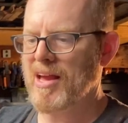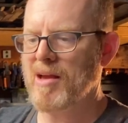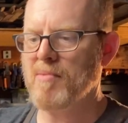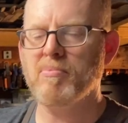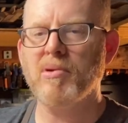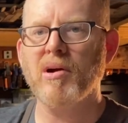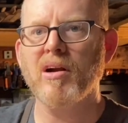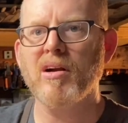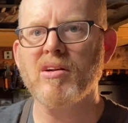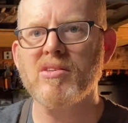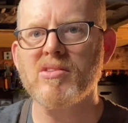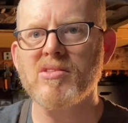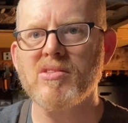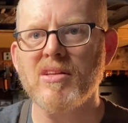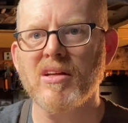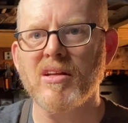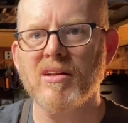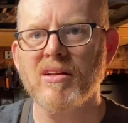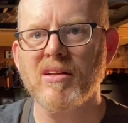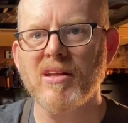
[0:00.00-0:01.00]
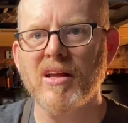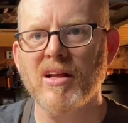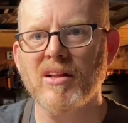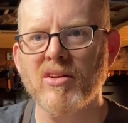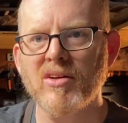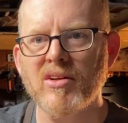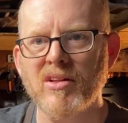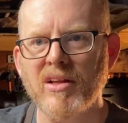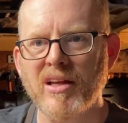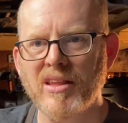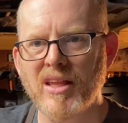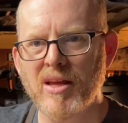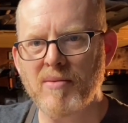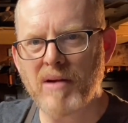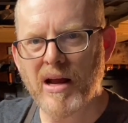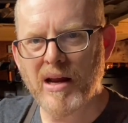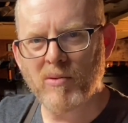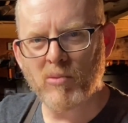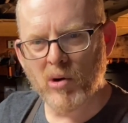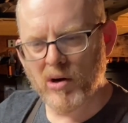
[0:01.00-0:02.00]
parts that look like they
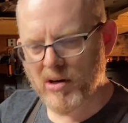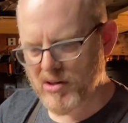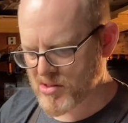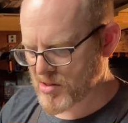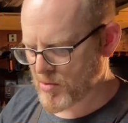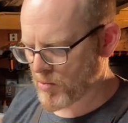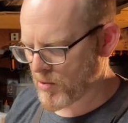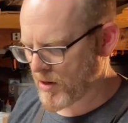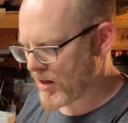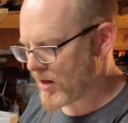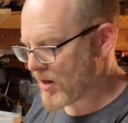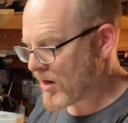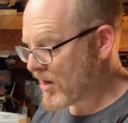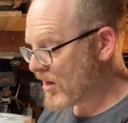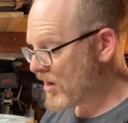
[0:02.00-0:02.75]
might work somewhere.